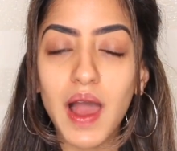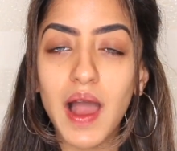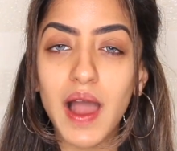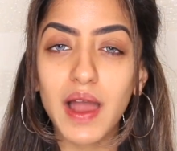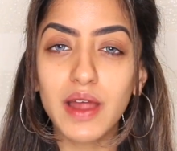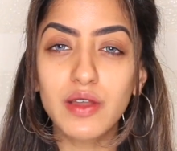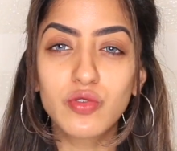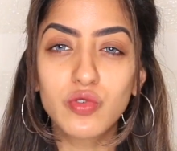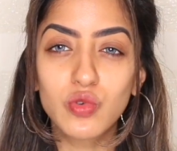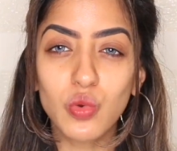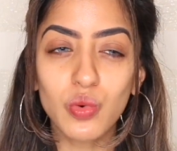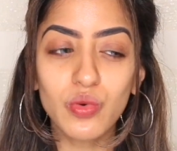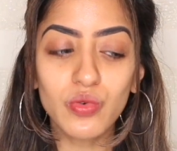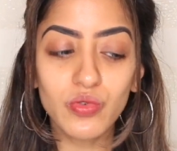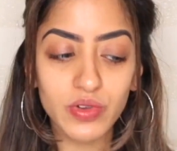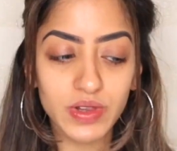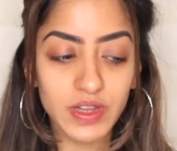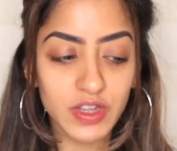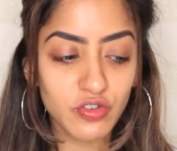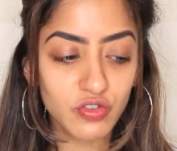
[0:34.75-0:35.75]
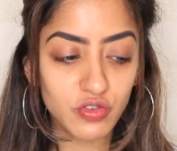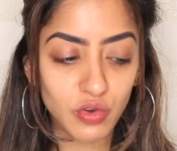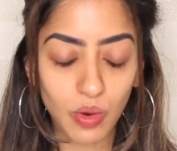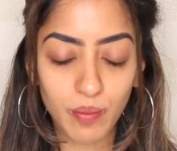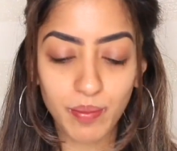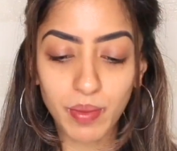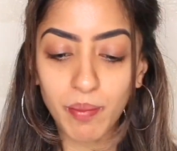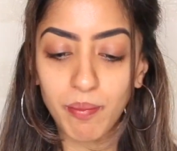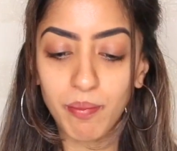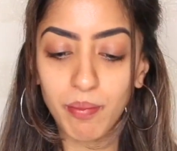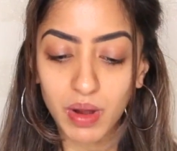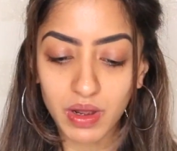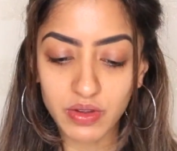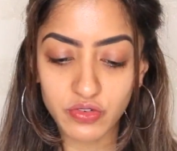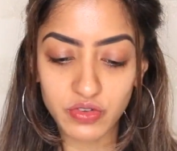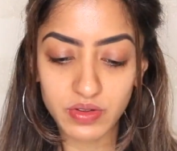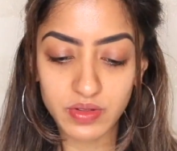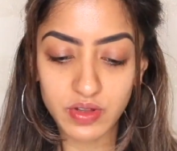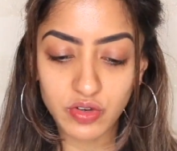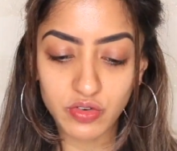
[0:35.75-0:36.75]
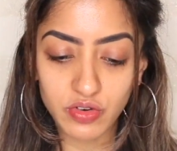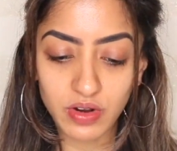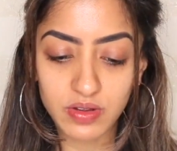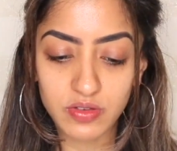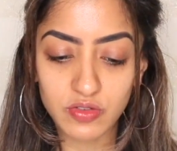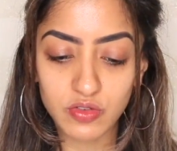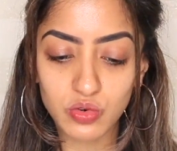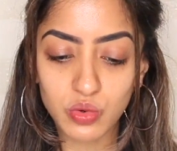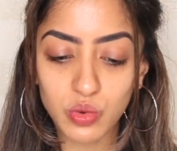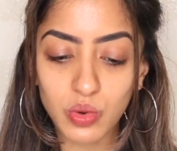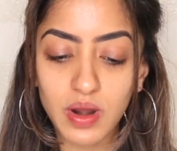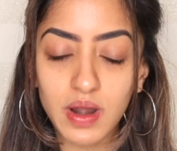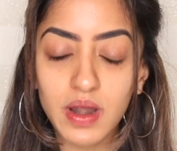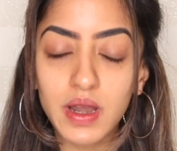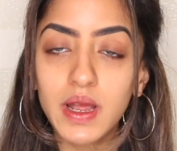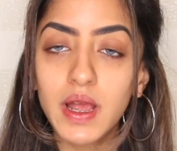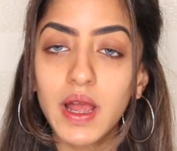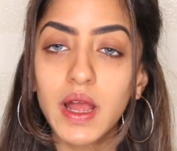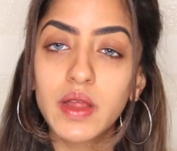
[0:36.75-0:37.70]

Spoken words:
I don't really shop much in the drugstore.